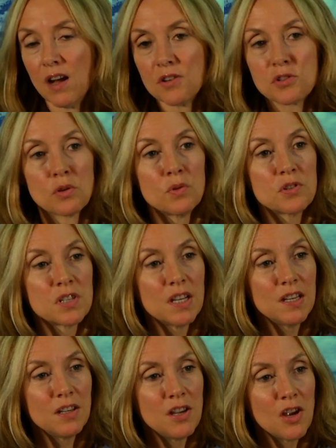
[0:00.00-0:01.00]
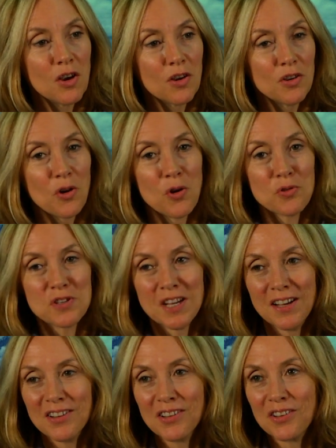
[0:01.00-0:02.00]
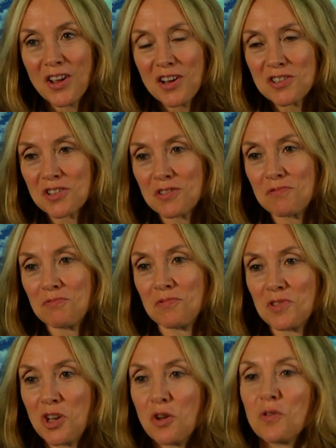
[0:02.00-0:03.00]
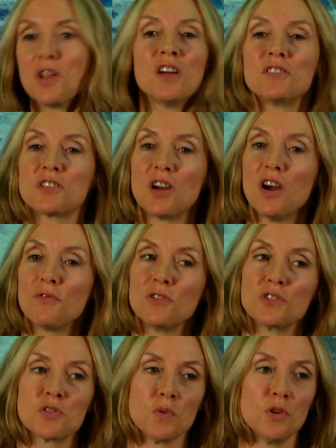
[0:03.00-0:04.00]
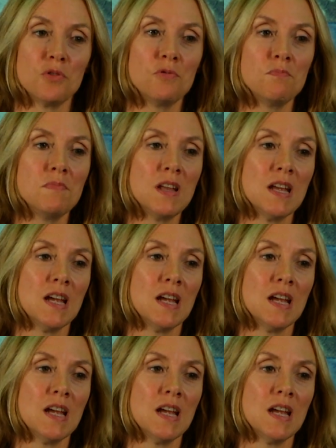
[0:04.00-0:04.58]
So we're sitting here in a hotel, a nice conference room.